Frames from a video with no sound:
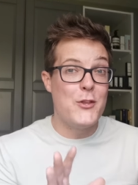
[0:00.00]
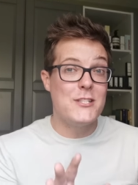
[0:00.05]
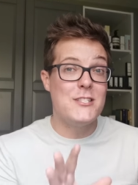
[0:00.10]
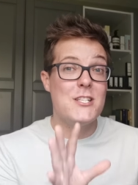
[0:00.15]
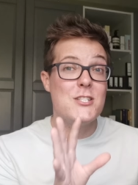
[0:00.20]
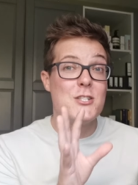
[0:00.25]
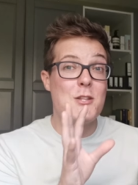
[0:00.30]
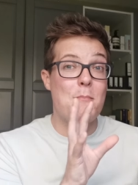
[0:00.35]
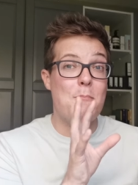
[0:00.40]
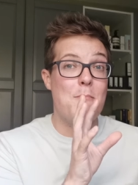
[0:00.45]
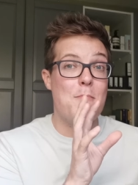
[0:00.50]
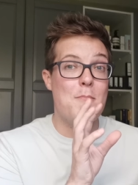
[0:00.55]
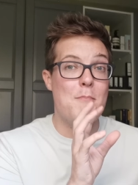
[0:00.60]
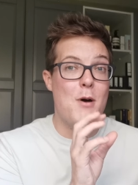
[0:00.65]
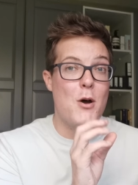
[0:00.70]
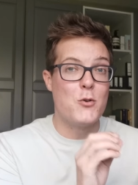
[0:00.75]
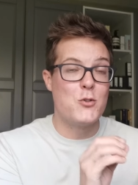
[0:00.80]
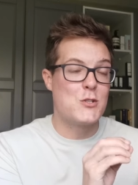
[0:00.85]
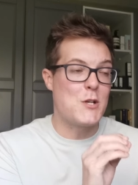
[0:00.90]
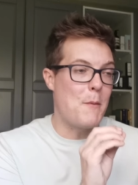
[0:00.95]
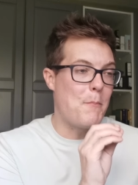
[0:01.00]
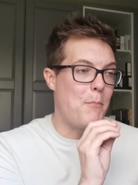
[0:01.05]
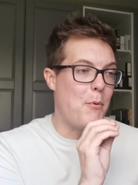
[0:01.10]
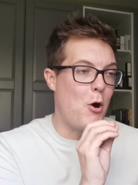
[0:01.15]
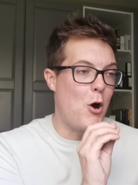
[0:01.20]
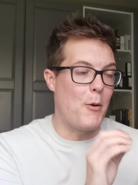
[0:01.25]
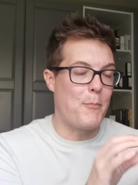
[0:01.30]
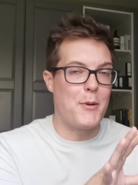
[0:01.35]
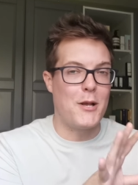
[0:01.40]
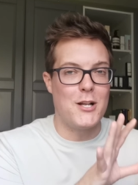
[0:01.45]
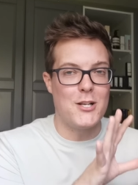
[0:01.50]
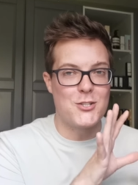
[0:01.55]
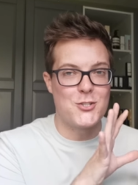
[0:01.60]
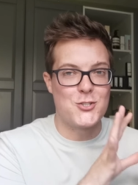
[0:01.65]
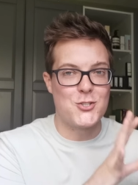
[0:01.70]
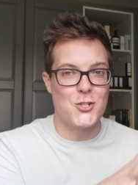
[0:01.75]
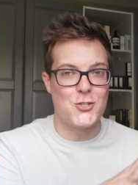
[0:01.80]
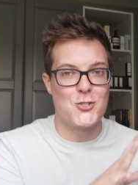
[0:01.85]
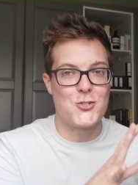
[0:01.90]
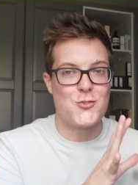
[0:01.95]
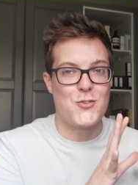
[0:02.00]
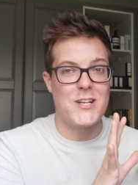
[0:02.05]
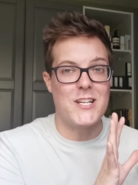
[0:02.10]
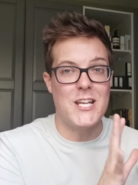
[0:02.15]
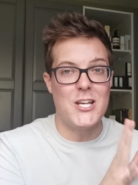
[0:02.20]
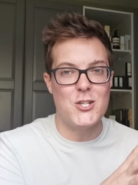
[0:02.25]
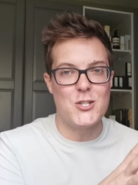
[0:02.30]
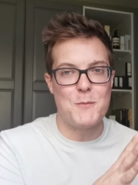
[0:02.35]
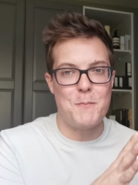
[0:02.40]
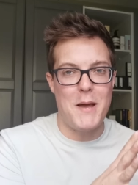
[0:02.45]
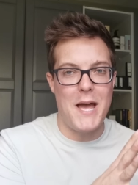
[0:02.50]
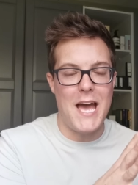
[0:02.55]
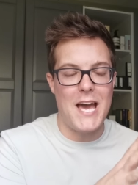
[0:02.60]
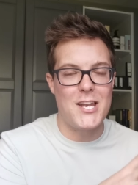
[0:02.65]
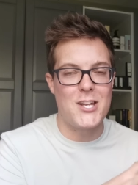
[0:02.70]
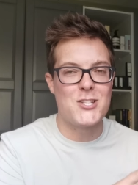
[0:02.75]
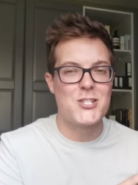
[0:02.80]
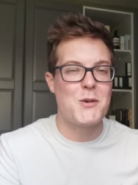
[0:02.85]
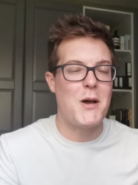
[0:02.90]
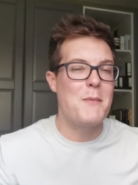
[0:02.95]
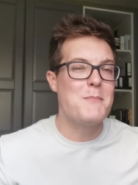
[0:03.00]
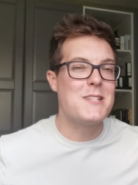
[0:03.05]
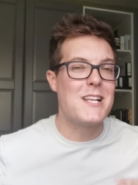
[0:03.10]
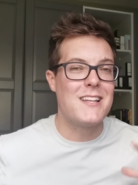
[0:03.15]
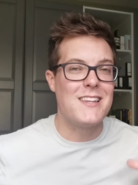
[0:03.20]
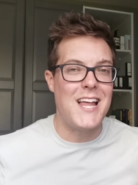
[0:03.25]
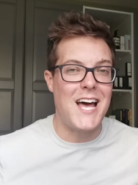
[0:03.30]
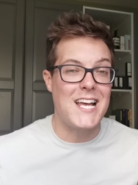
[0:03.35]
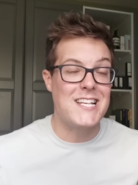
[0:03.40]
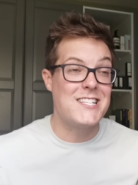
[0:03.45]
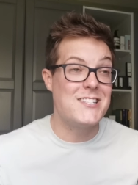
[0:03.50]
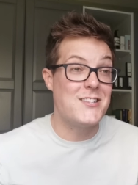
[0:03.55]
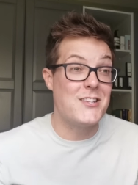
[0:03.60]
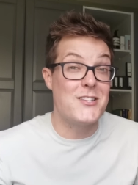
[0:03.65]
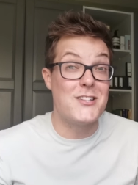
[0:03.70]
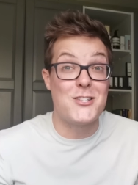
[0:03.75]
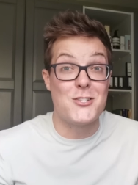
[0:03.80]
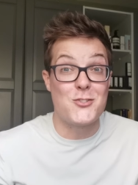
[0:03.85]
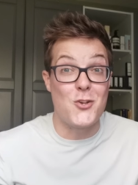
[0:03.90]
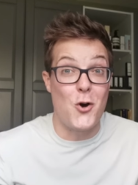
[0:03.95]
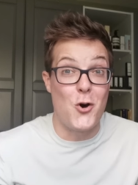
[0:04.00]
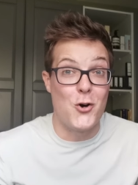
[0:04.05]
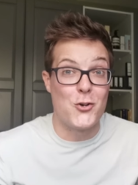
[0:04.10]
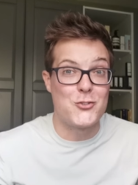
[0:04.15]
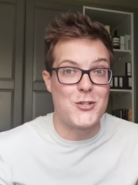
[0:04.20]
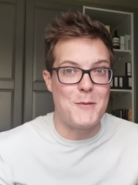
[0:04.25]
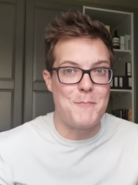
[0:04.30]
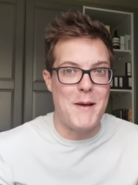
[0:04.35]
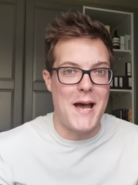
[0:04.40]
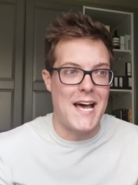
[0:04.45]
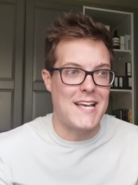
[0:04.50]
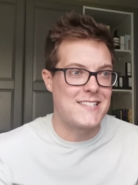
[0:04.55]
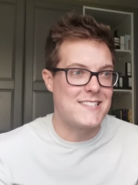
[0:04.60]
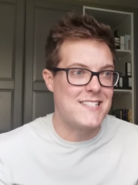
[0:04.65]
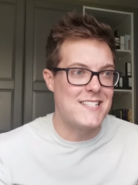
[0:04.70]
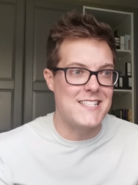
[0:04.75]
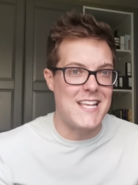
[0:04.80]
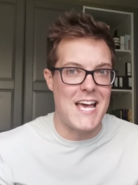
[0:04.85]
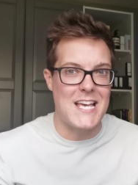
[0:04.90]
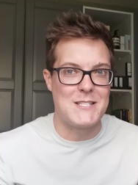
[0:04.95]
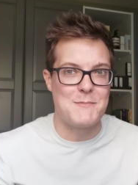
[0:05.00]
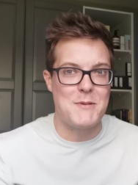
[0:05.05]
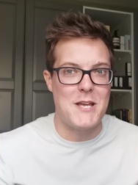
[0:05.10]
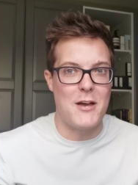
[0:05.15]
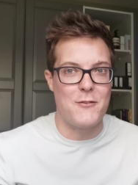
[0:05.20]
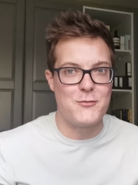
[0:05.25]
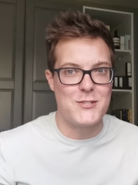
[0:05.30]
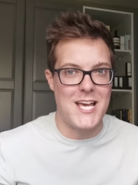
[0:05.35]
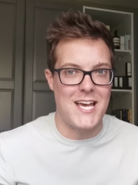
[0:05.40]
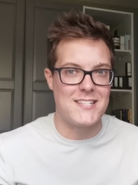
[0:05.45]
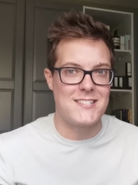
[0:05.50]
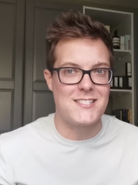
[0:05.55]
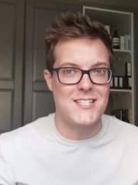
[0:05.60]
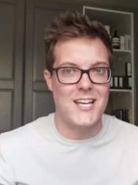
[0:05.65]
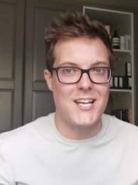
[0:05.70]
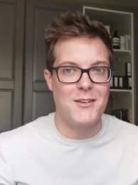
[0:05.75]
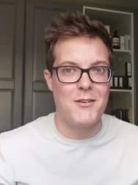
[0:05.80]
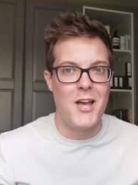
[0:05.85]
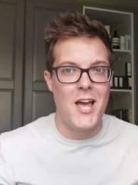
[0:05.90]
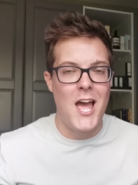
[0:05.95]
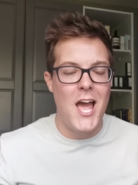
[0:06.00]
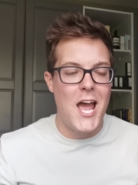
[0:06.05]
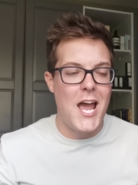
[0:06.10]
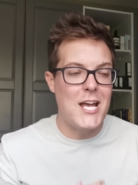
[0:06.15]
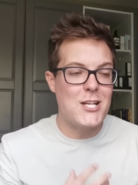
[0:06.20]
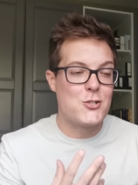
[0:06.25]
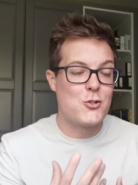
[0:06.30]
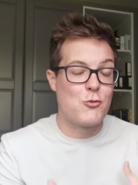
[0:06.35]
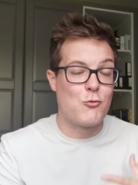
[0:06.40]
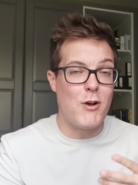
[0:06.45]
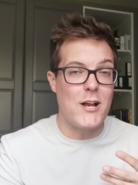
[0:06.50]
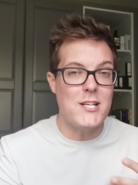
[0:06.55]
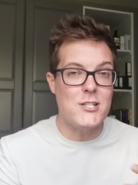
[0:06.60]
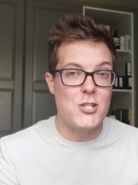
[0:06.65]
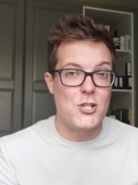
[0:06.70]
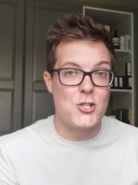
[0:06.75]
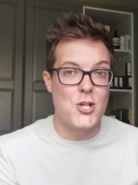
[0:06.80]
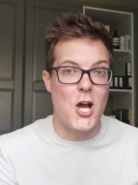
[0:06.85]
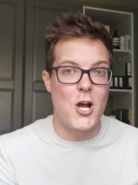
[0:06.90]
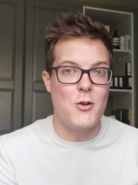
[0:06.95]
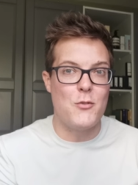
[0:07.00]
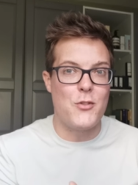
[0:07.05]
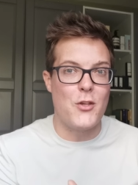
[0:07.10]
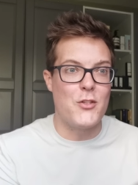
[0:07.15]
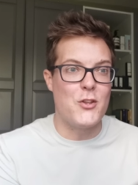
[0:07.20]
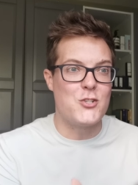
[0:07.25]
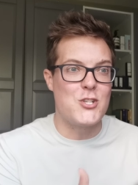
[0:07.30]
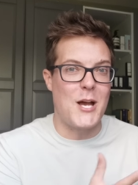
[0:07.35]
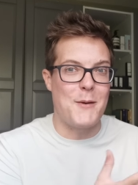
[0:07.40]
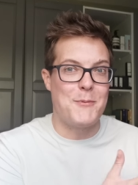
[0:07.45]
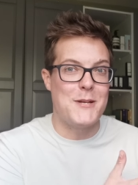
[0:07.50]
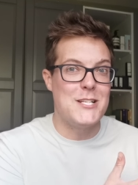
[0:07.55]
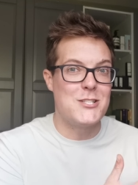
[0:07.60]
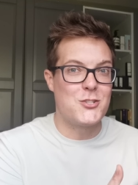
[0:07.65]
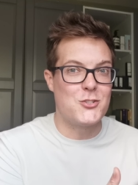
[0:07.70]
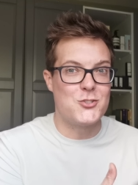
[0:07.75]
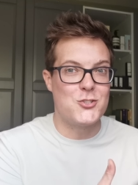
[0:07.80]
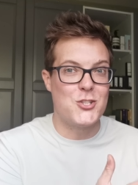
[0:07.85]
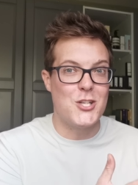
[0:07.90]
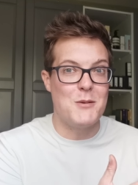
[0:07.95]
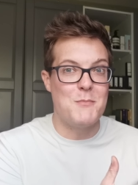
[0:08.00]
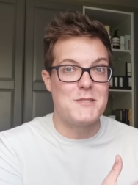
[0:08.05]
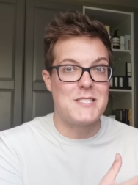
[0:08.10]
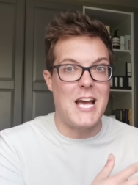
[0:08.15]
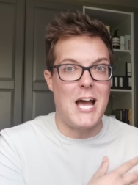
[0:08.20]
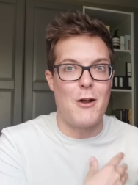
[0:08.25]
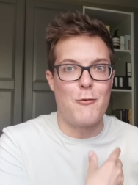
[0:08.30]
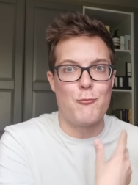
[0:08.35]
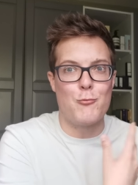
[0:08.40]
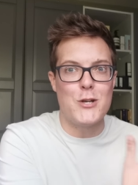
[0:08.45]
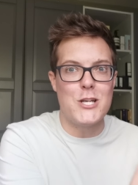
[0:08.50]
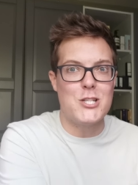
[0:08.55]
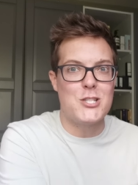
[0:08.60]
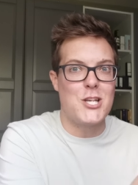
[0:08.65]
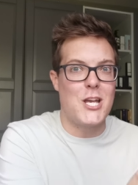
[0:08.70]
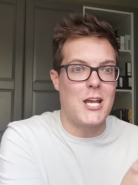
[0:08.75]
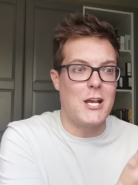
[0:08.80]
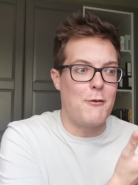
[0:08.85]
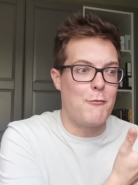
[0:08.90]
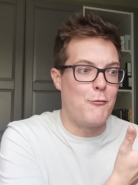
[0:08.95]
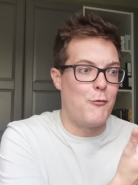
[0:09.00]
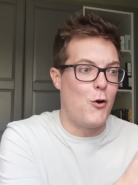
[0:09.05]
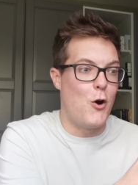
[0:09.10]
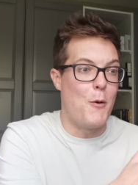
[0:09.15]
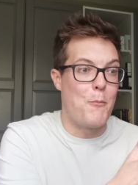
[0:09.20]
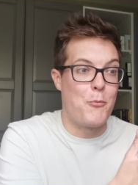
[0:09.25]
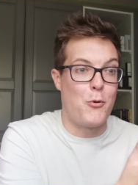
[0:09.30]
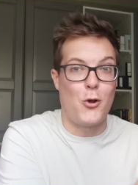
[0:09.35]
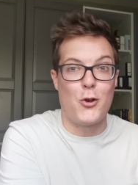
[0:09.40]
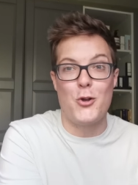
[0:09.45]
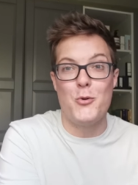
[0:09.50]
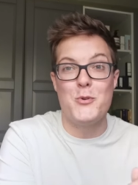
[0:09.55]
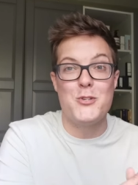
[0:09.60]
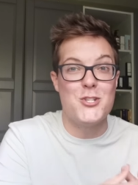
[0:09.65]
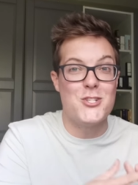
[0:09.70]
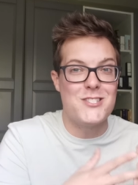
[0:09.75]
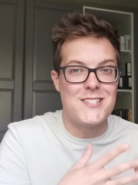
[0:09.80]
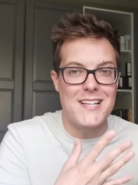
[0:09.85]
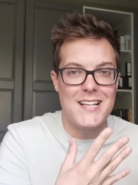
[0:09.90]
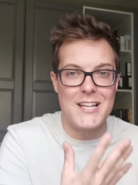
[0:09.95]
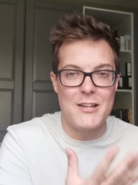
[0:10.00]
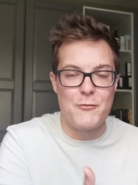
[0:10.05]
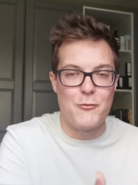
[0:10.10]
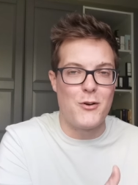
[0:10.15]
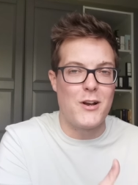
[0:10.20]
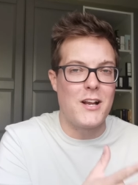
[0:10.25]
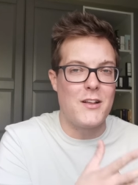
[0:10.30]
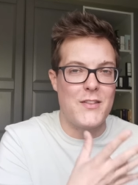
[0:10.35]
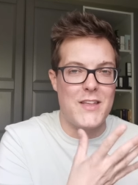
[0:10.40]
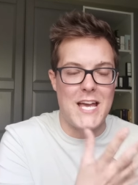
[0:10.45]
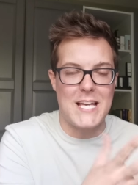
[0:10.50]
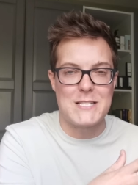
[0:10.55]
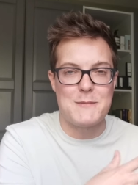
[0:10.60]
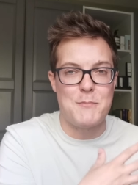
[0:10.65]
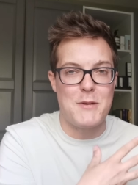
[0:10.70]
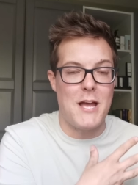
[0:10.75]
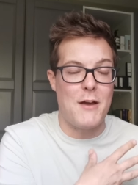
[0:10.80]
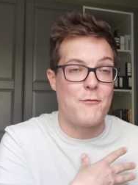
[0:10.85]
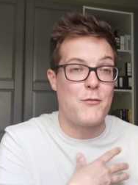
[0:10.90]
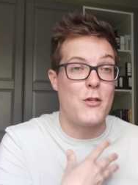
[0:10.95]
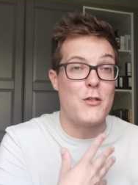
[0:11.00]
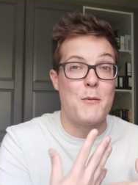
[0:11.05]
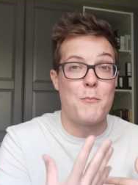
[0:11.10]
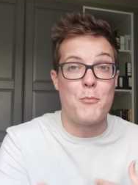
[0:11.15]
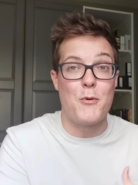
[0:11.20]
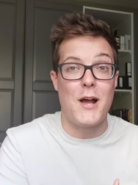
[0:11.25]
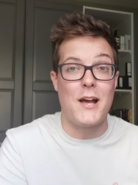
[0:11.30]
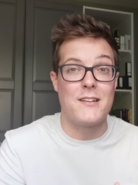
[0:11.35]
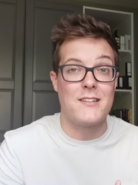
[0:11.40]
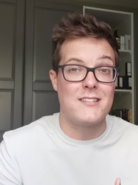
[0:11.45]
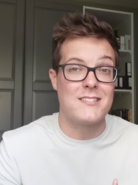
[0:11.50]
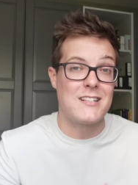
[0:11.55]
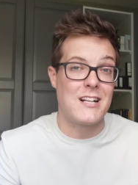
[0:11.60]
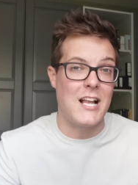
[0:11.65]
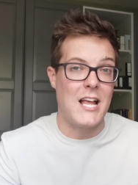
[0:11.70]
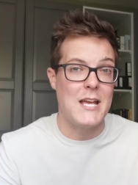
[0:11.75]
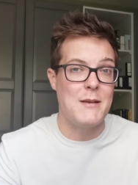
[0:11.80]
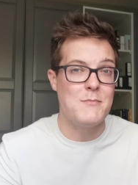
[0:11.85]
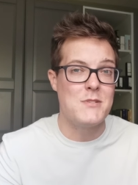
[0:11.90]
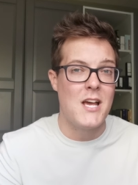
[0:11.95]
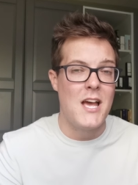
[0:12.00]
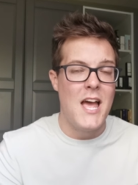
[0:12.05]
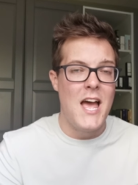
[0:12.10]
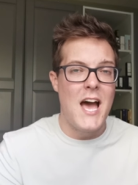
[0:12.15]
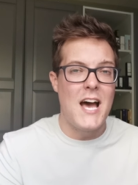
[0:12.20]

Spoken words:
This is the most popular sunscreen in Japan, and so I'm delighted that this has also passed its SPF testing. It's great to know that the Japanese consumers are reaching for a product which is delivering the SPF that the brand has claimed,